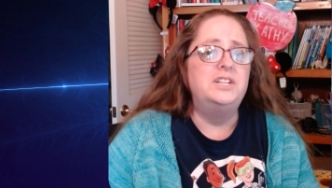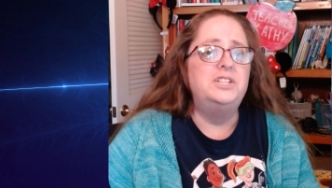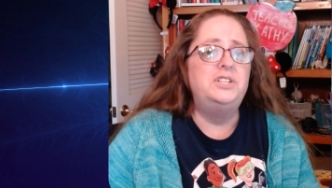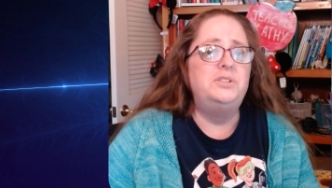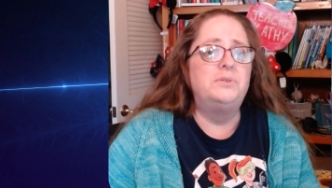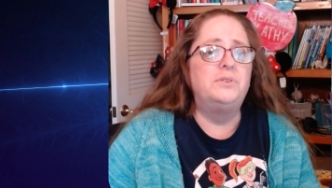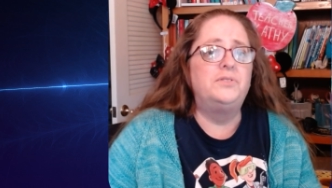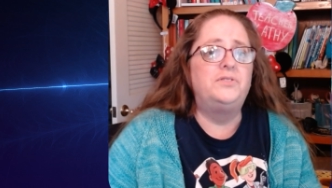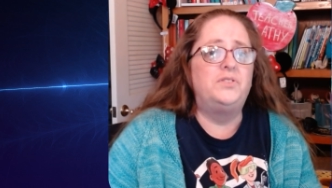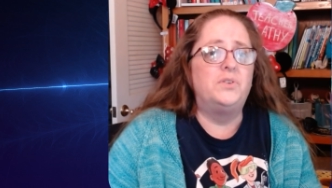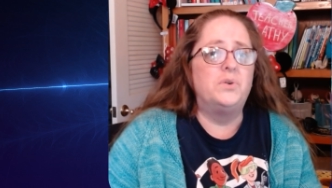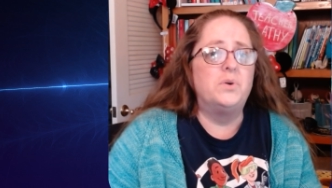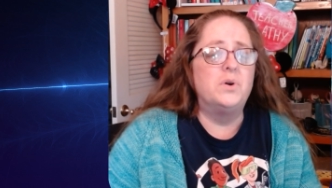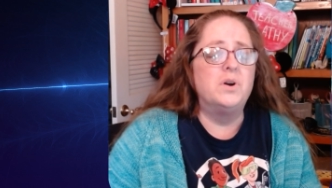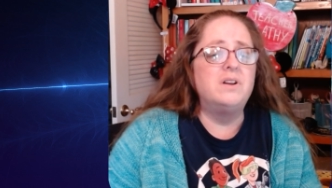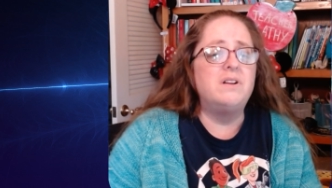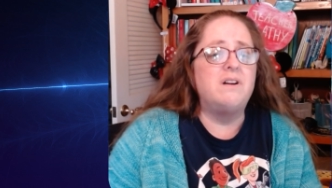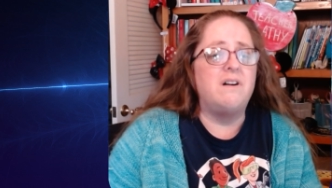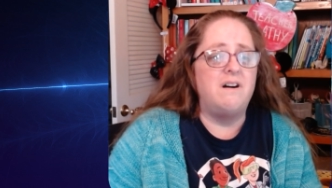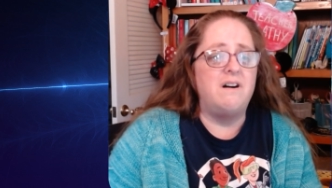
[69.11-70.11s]
to
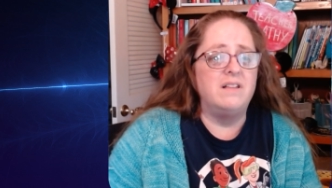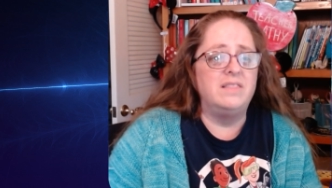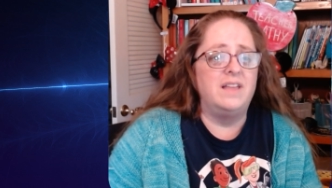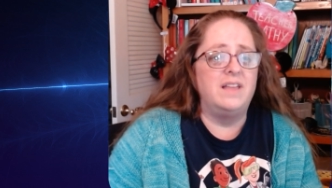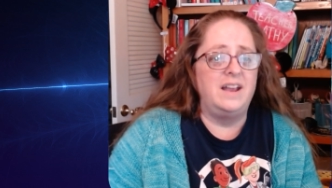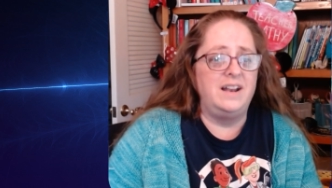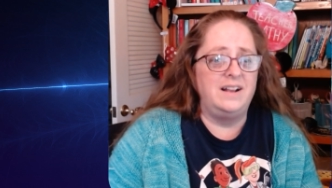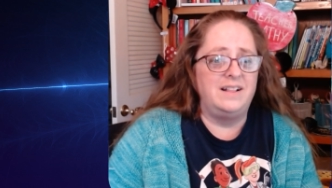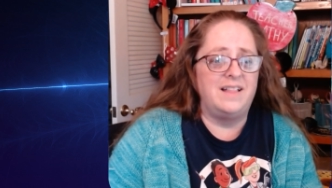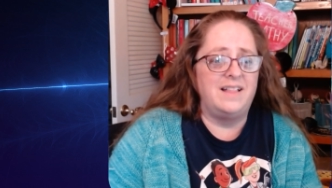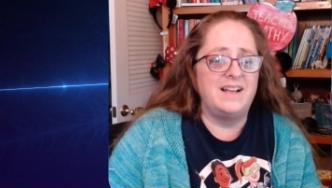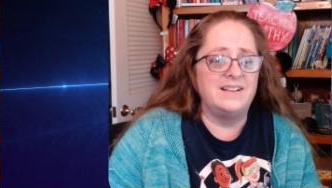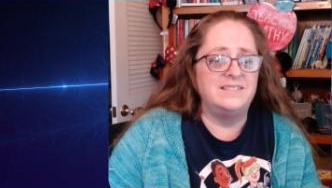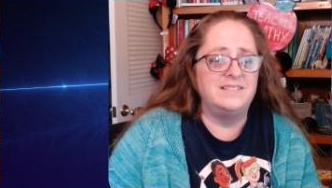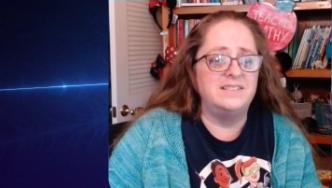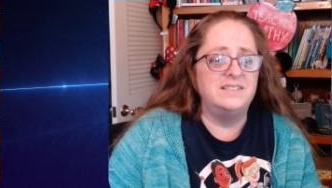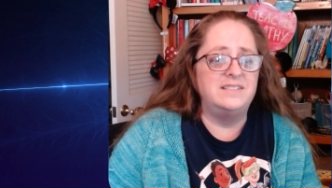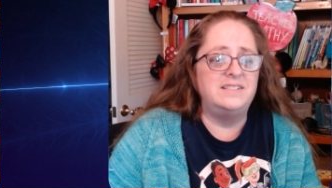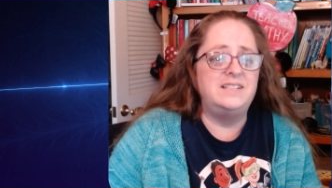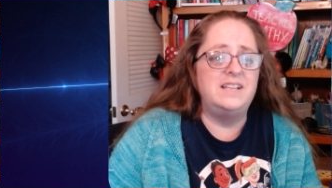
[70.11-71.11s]
afford online
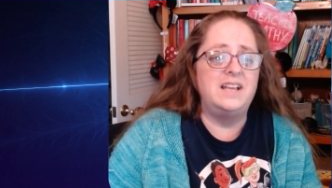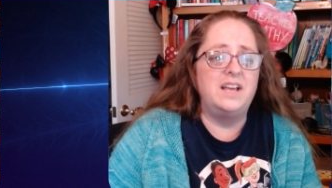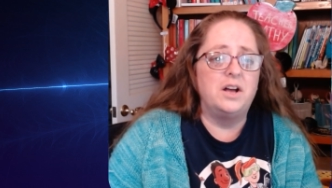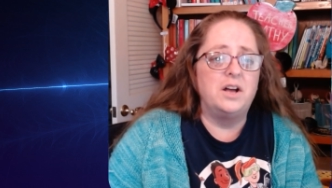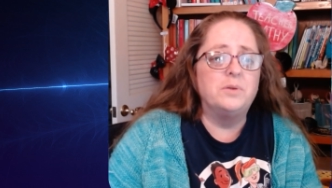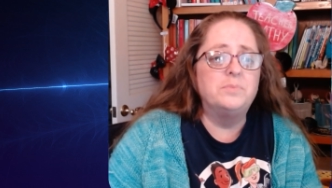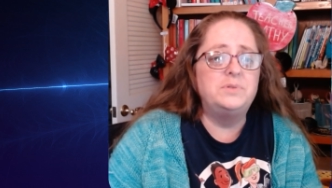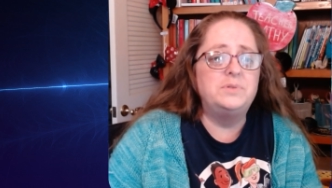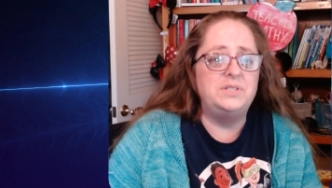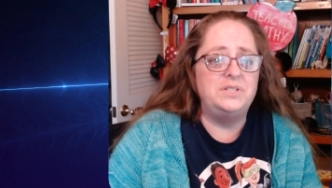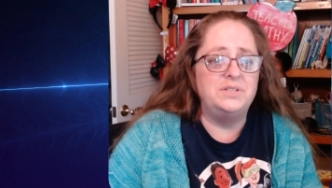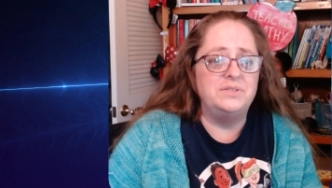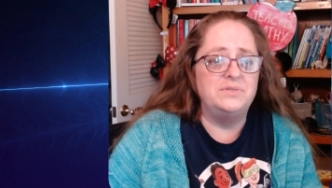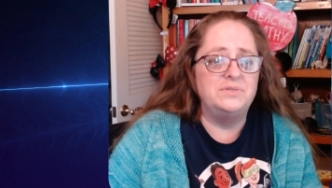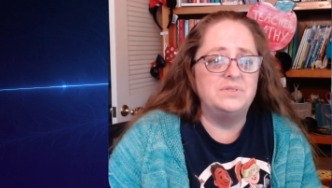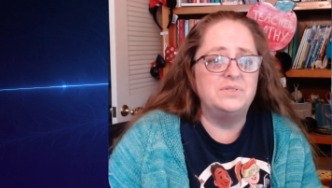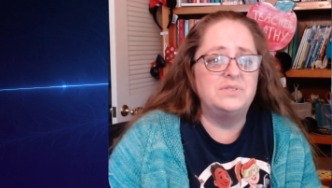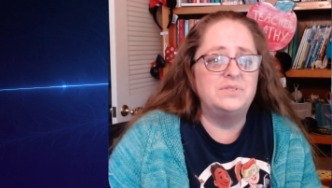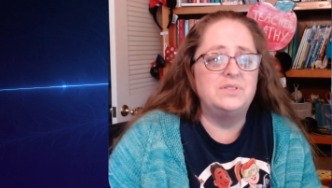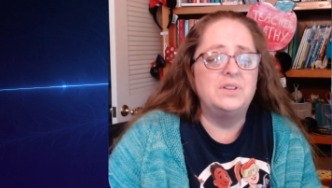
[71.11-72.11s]
classes to help
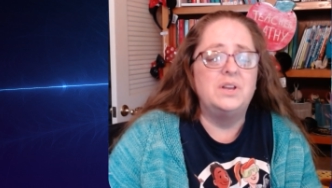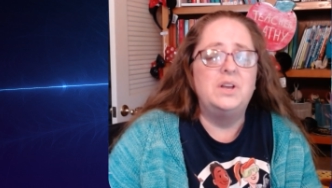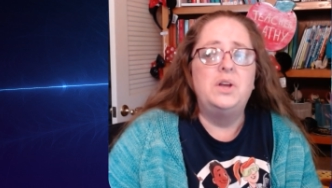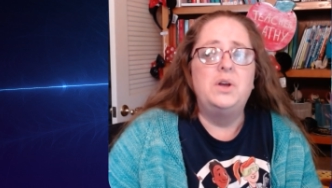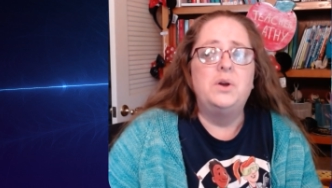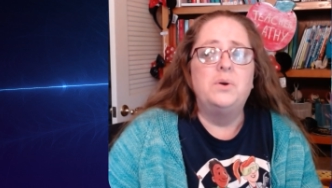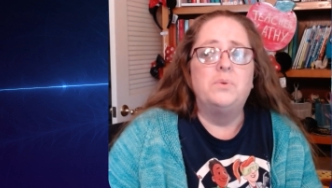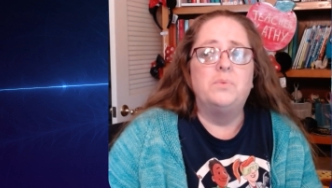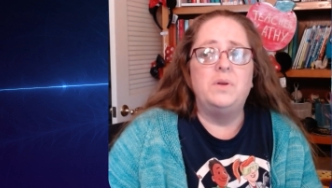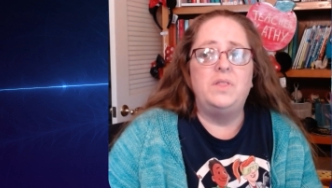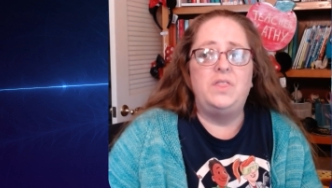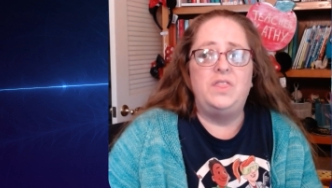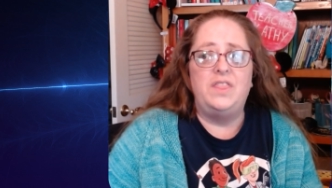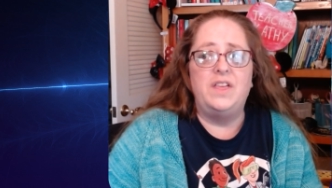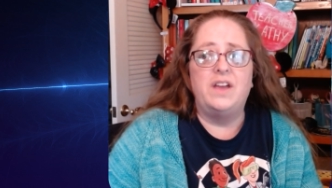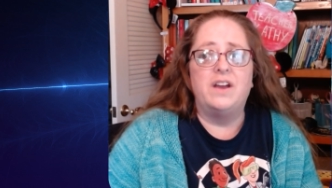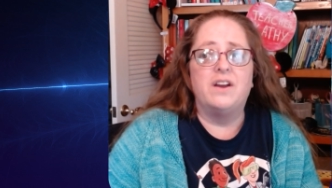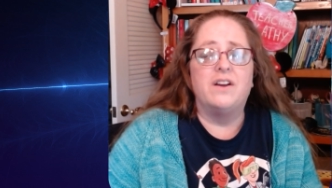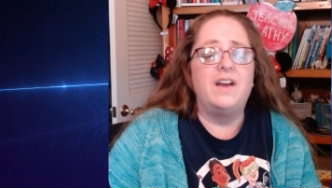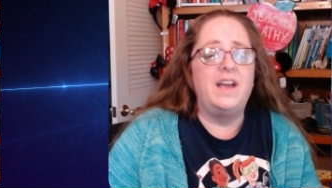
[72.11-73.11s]
students with
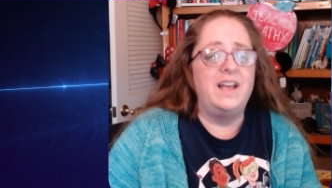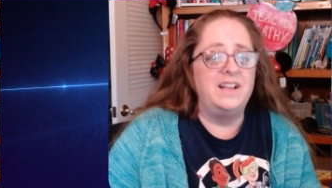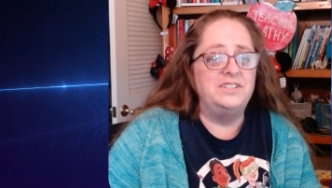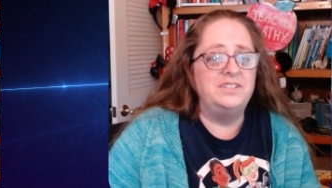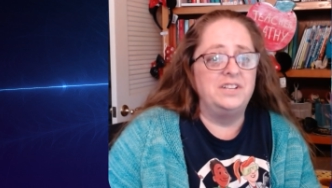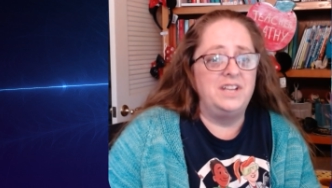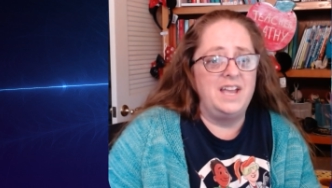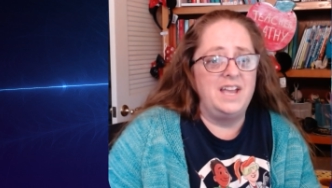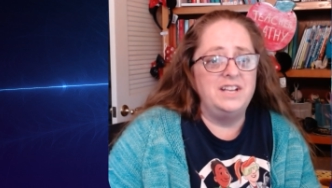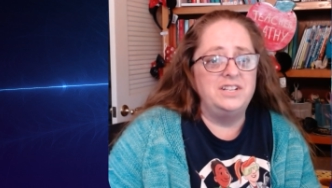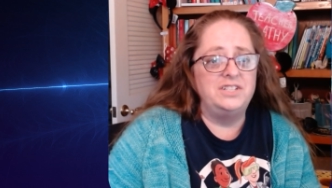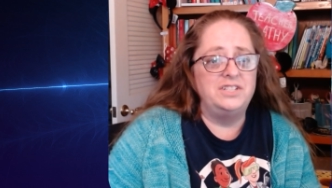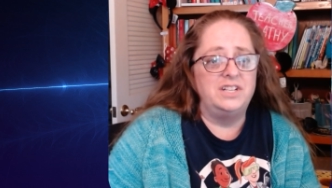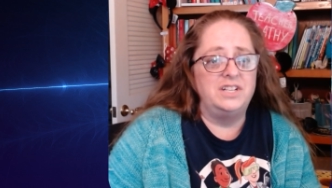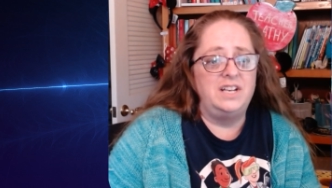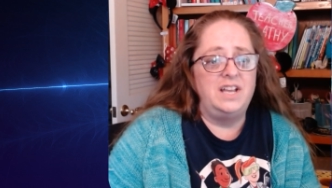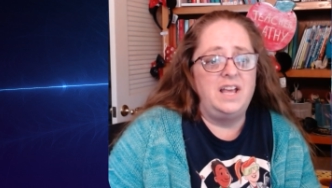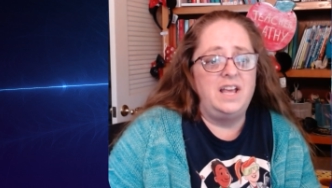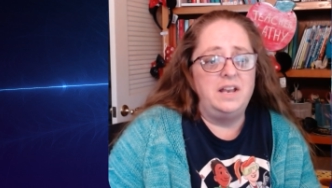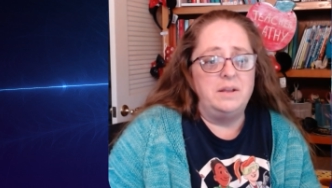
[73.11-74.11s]
their
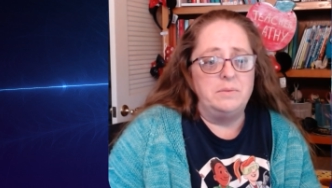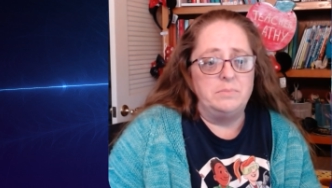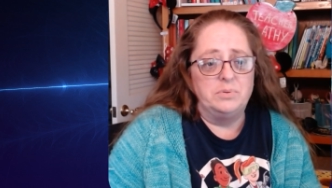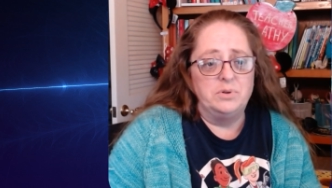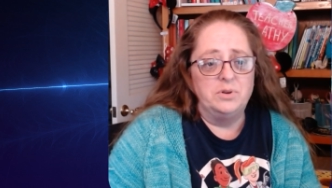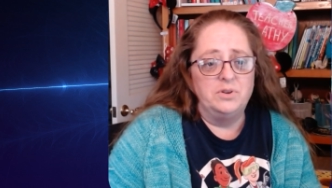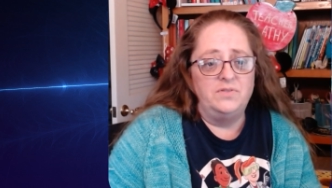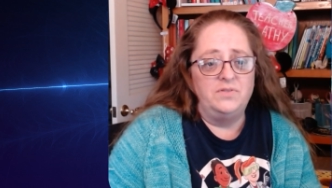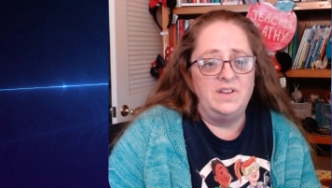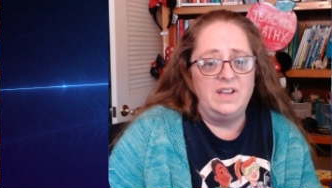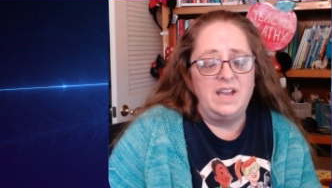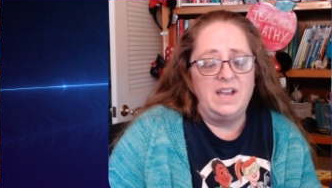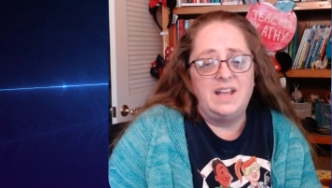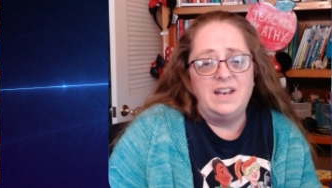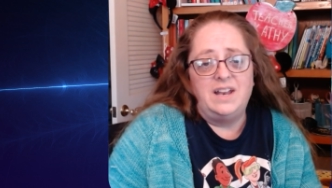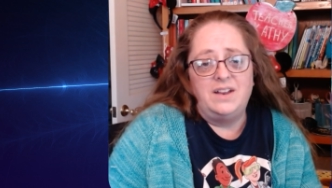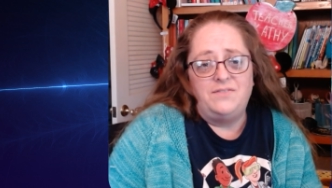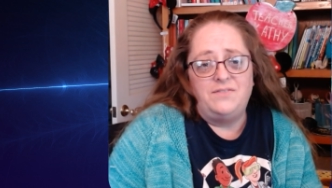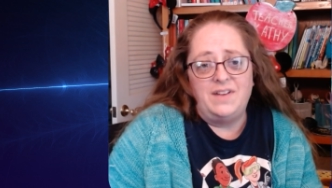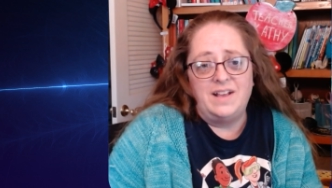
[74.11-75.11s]
education and improving
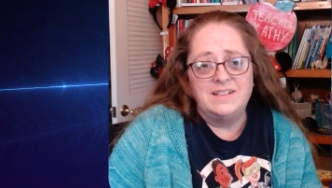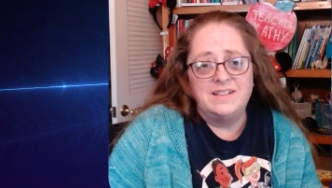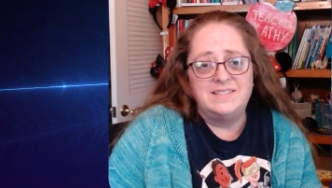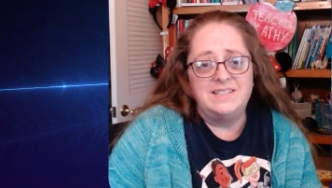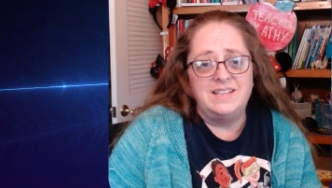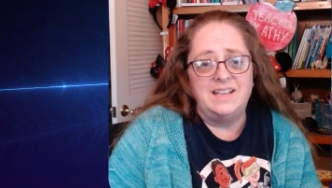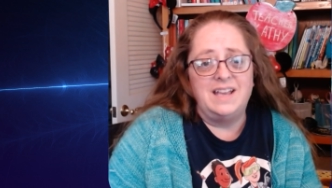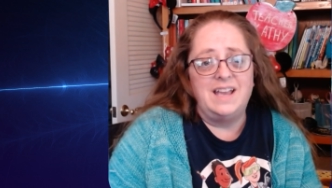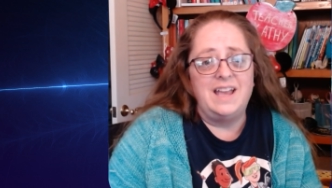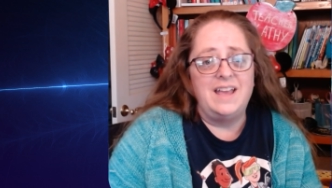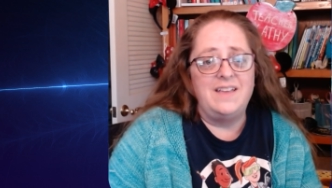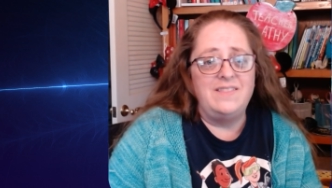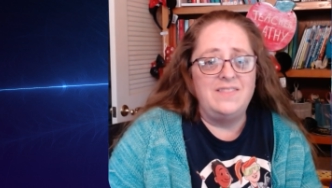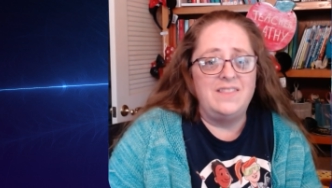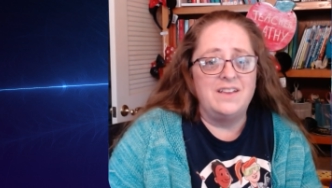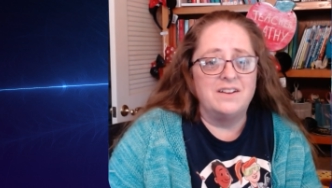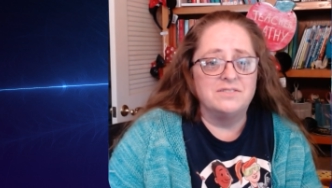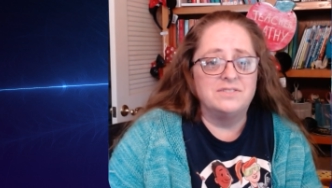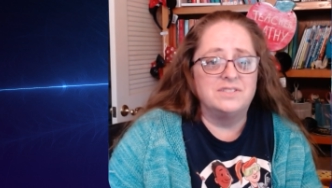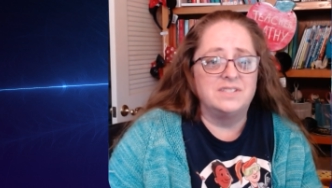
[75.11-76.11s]
and advancing in
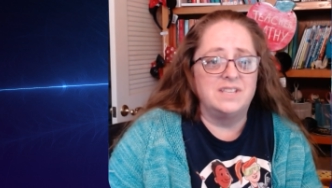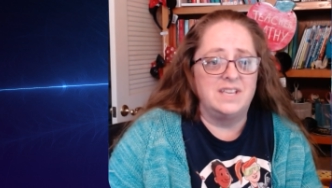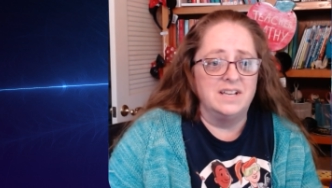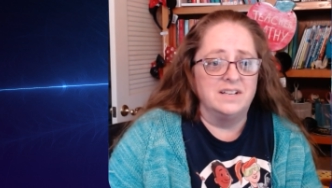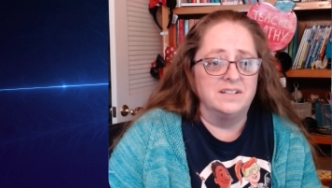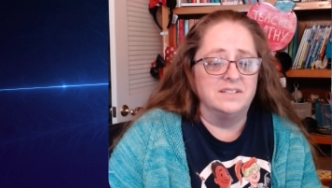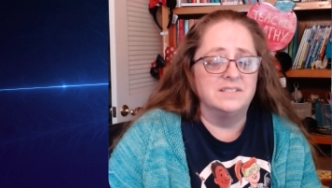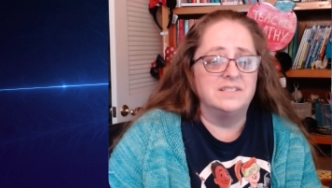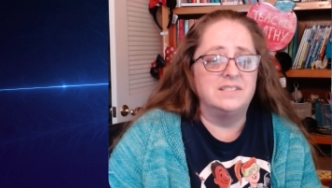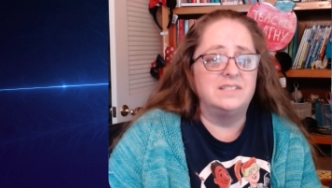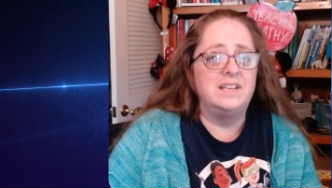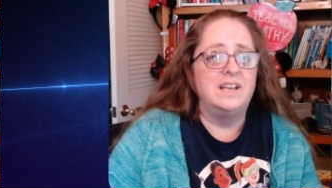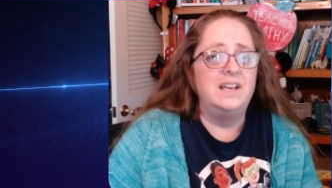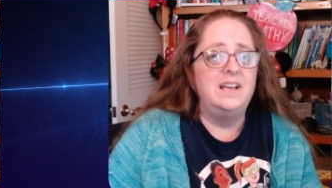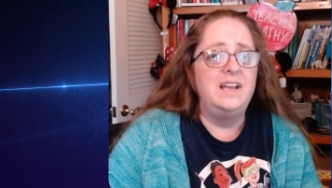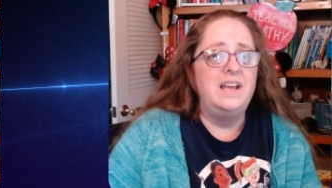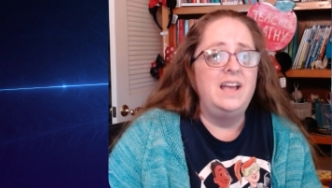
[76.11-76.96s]
their skills.